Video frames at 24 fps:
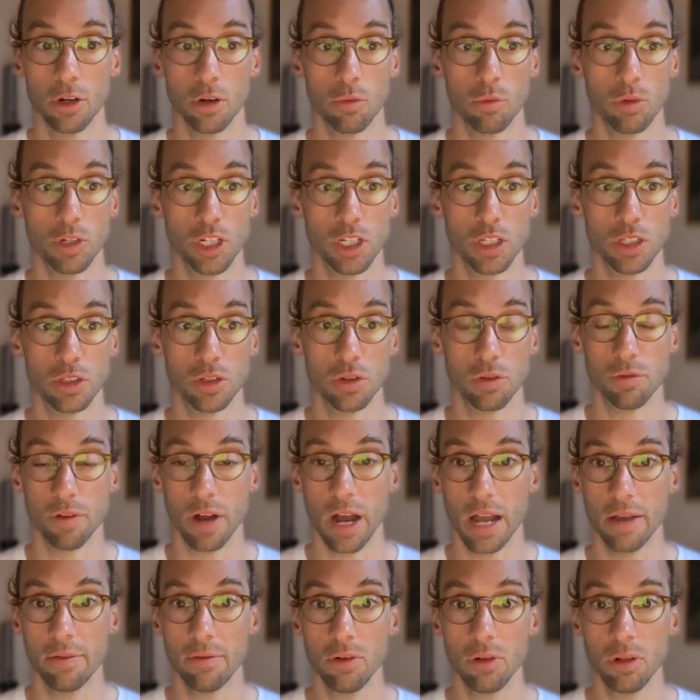which is
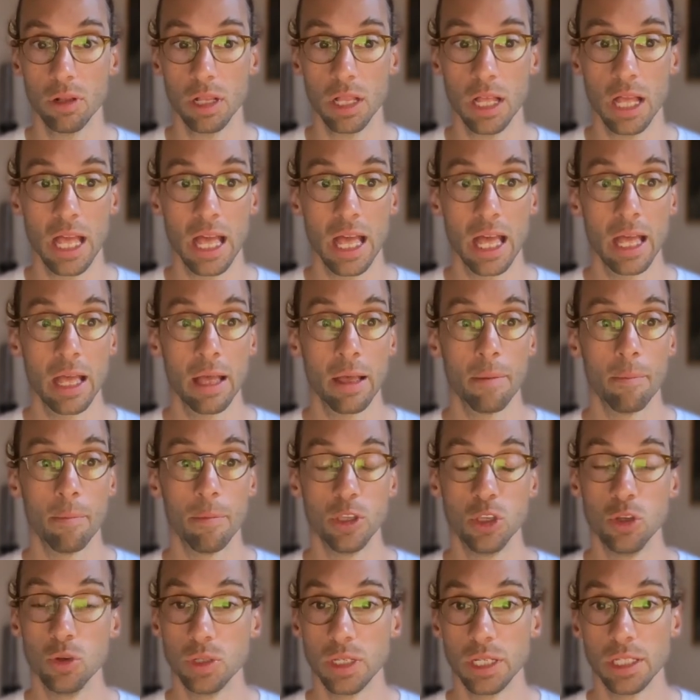survival,
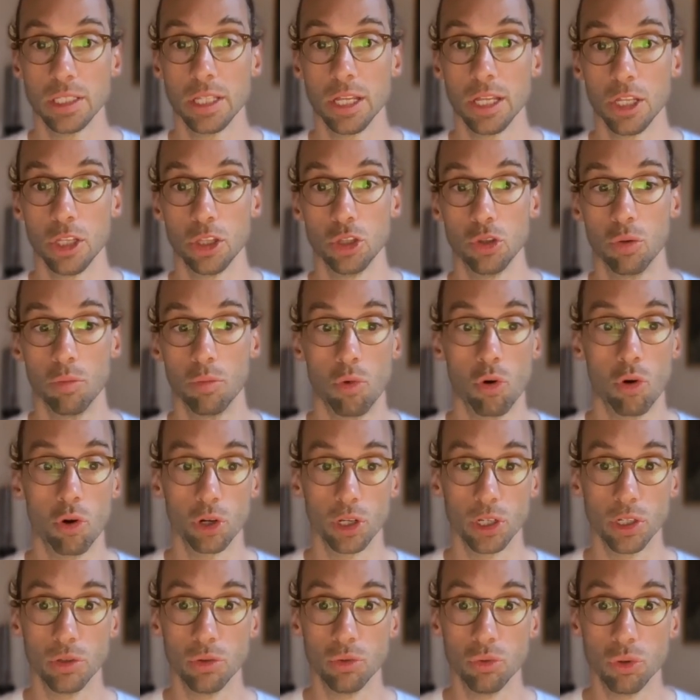using the De
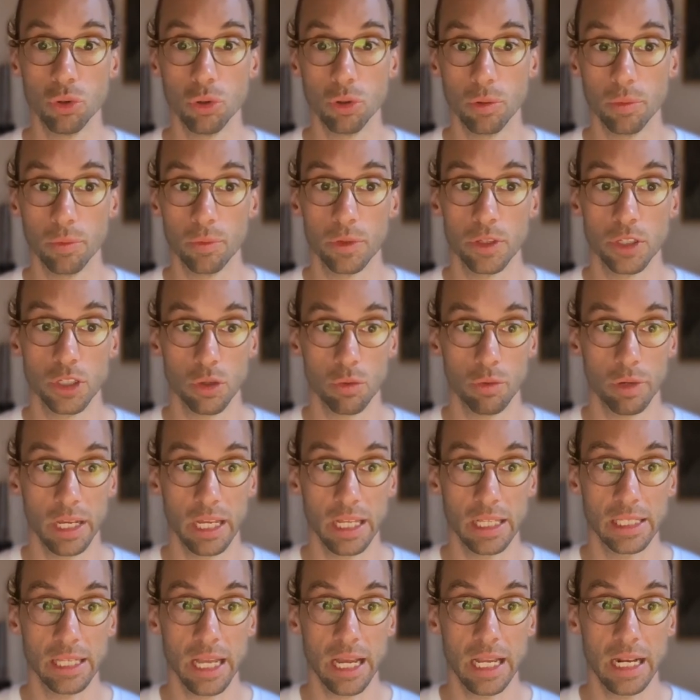Morgan rule. So we
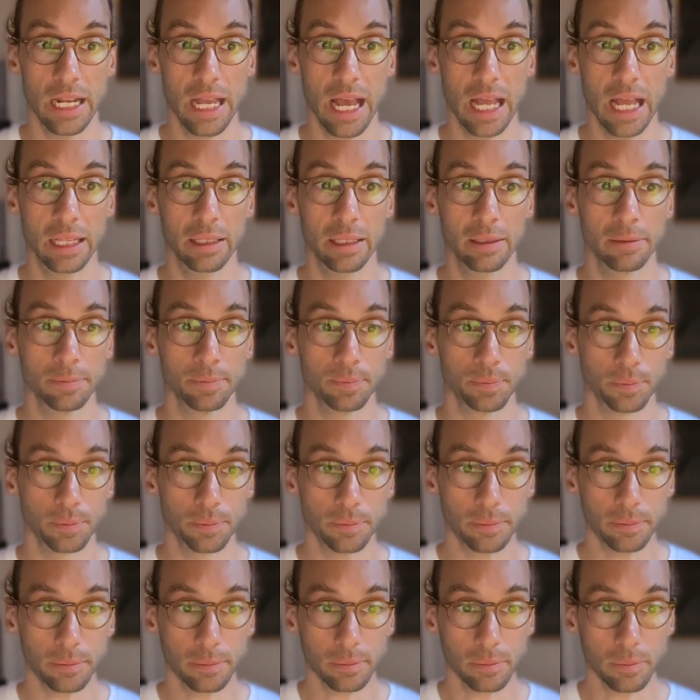can say that
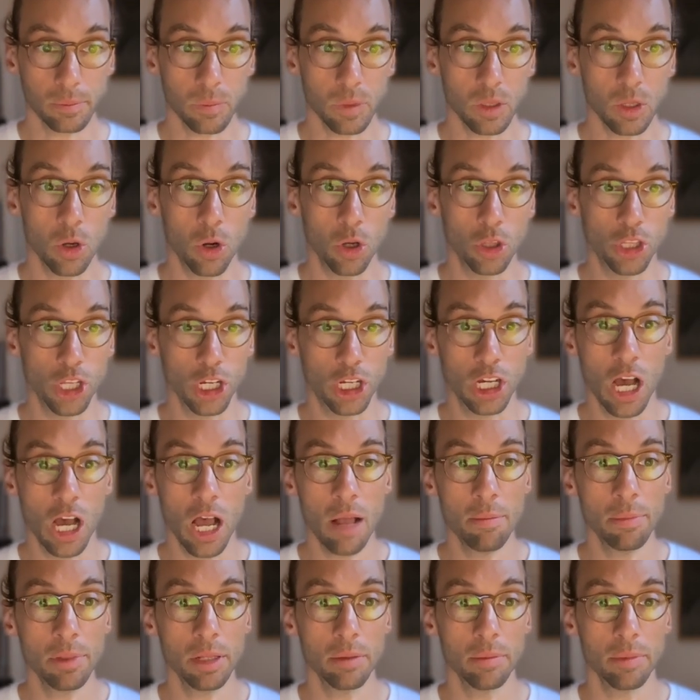the
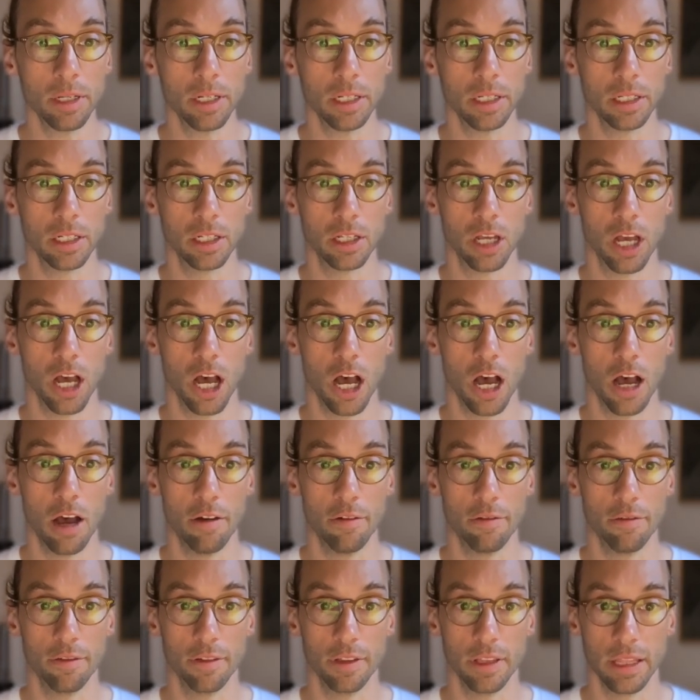complement of
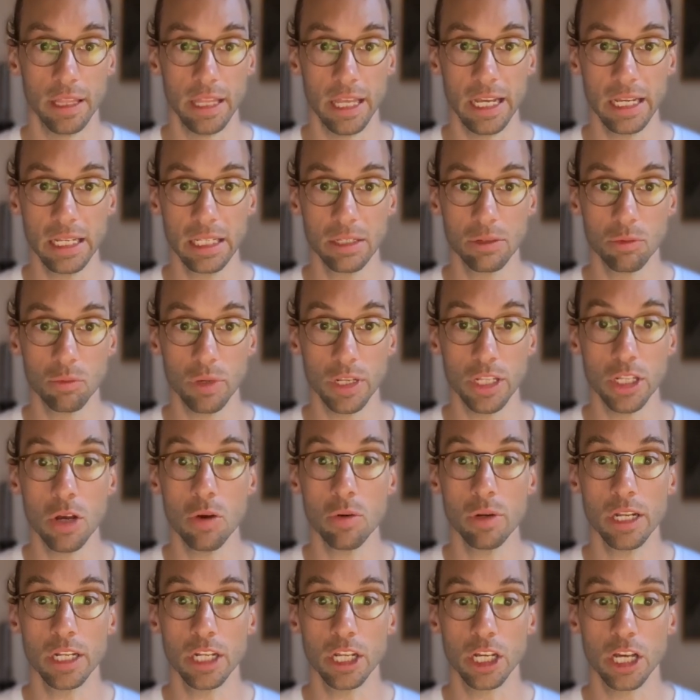this, we know
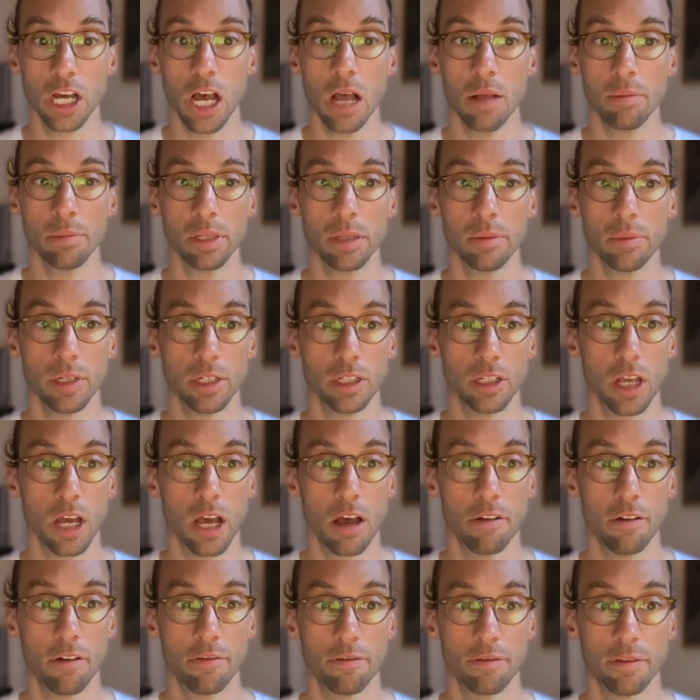that the complement
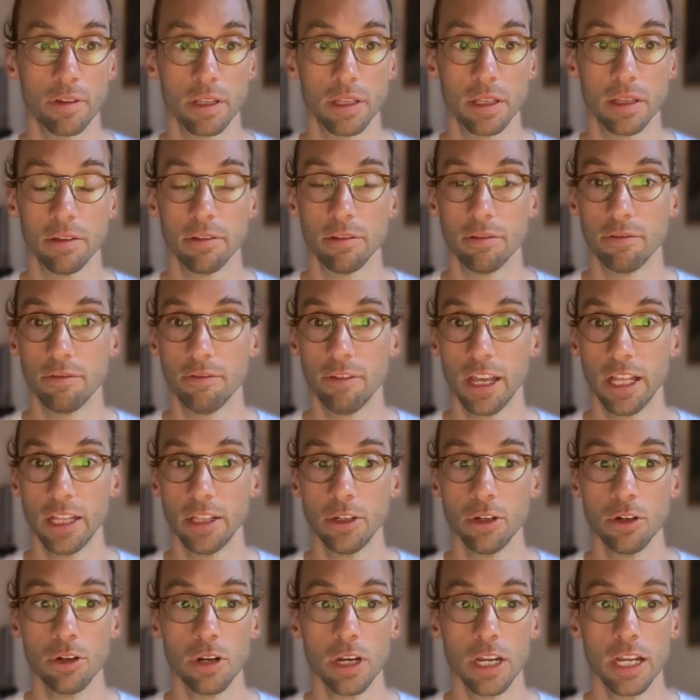of
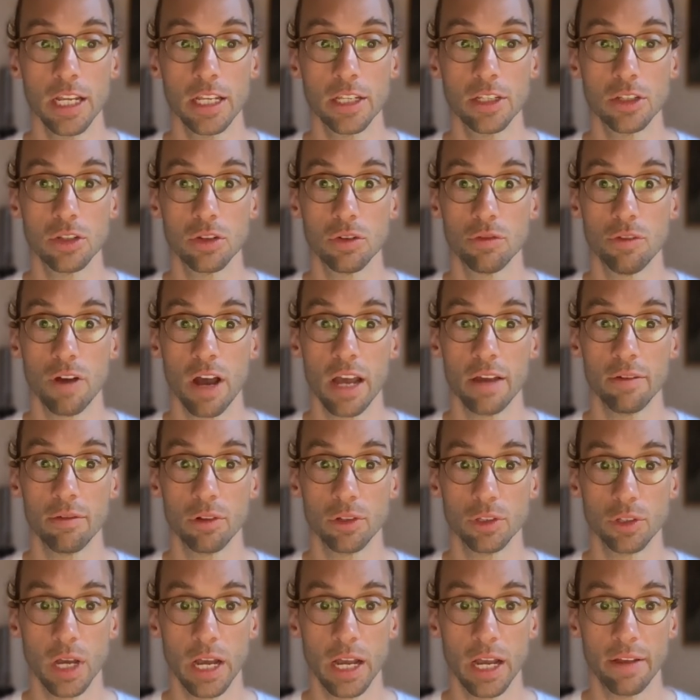failure is survival.
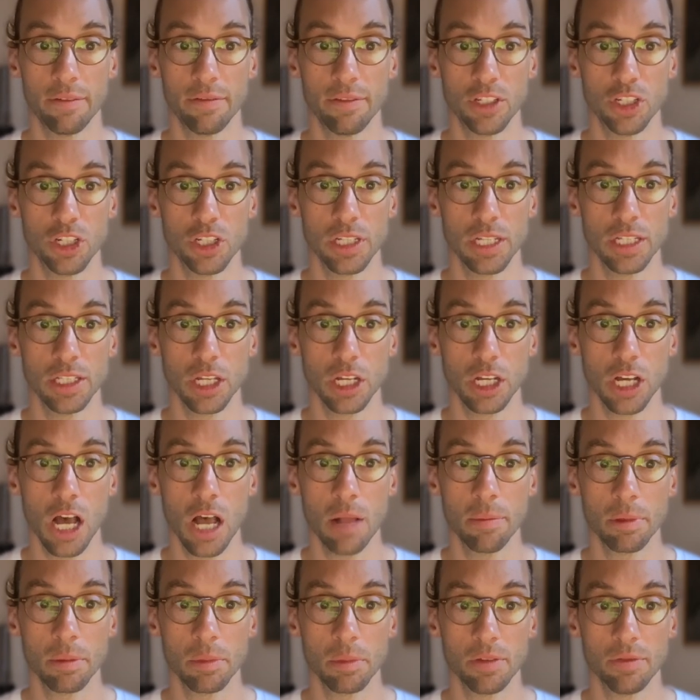So I have just the
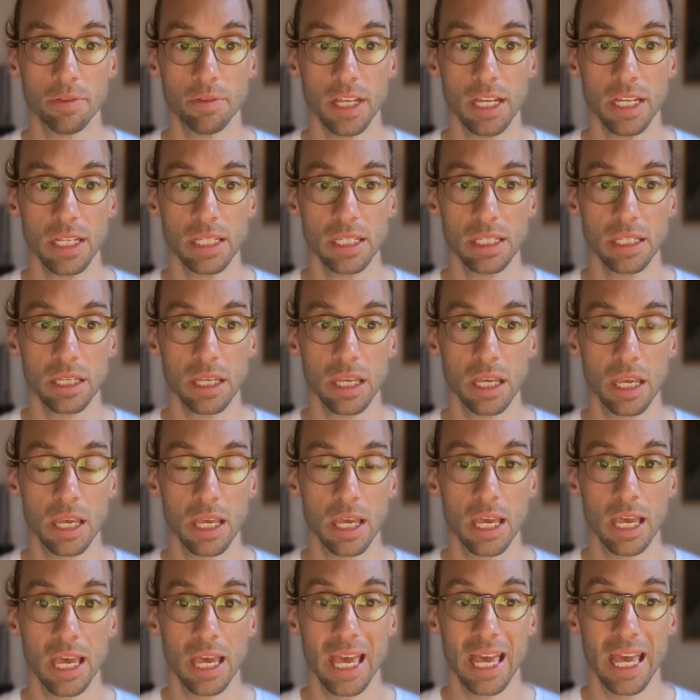complement of this,
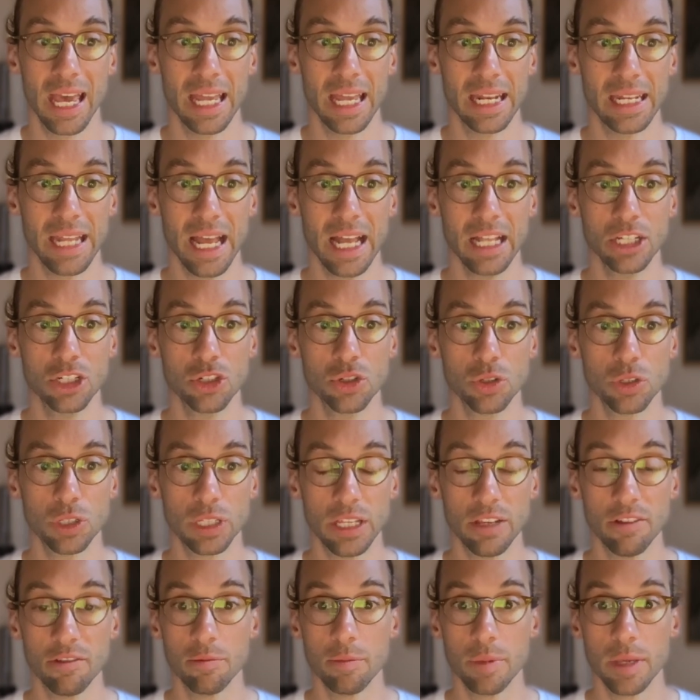and that should
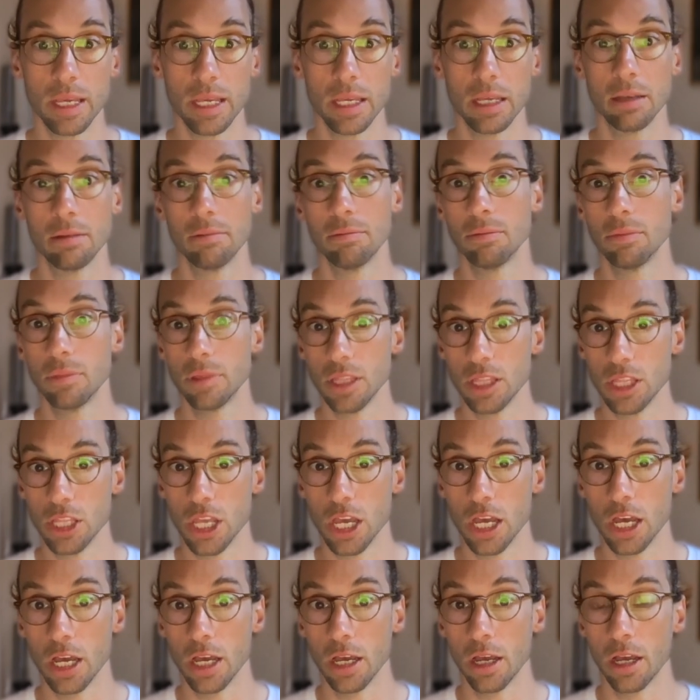give me the